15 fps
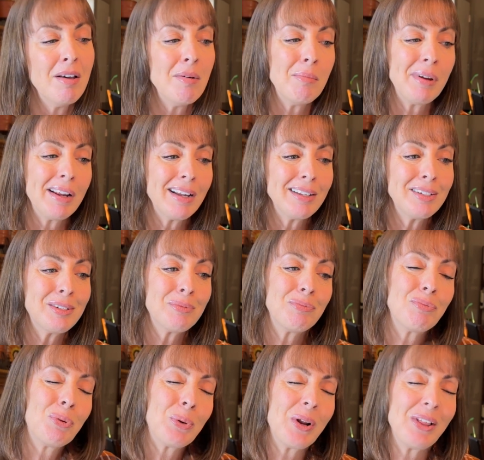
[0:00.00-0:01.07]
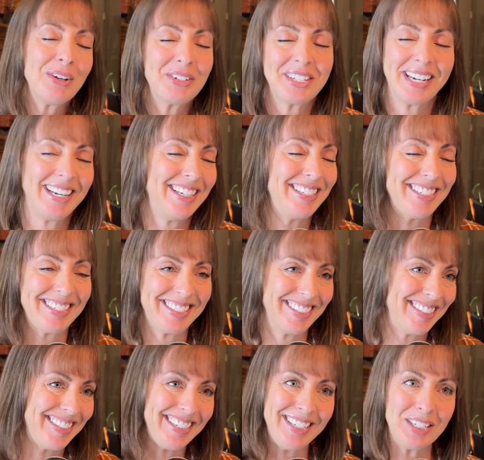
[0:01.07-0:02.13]
But I guess
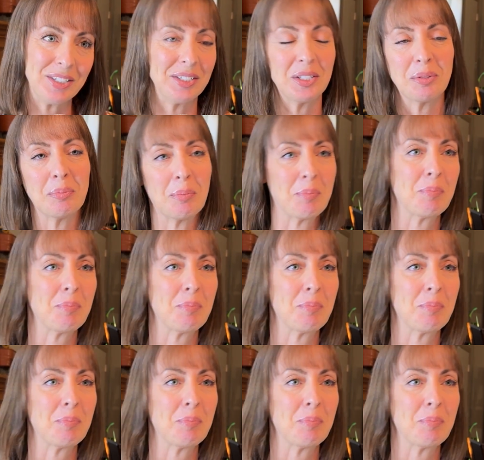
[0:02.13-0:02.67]
$4.86 each is